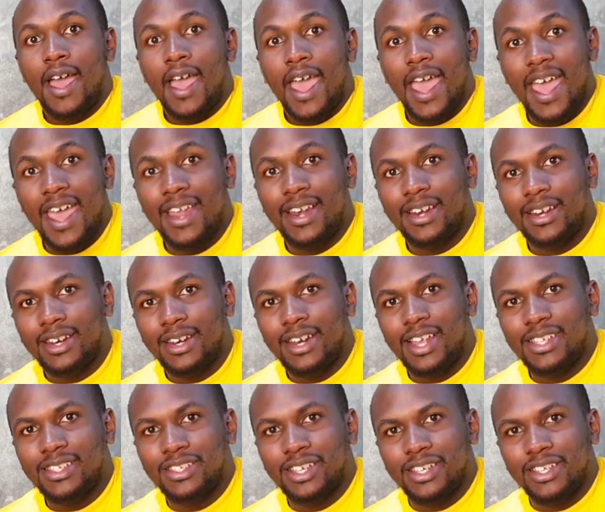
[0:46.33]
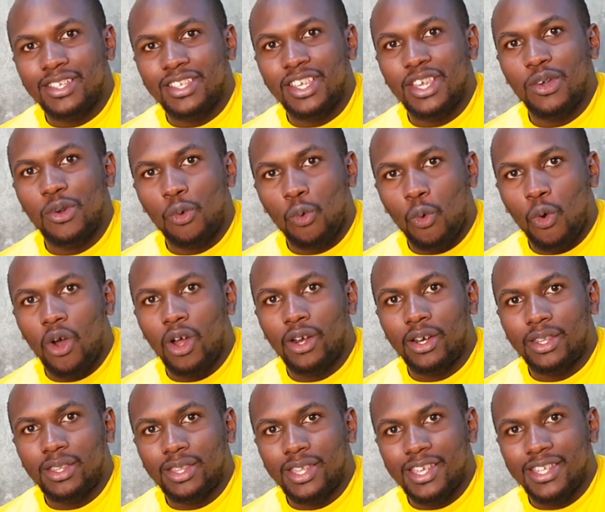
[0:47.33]
And let's just see
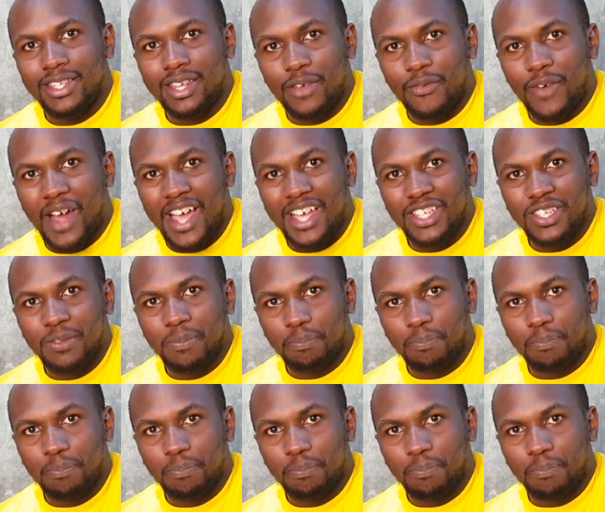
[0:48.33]
what this device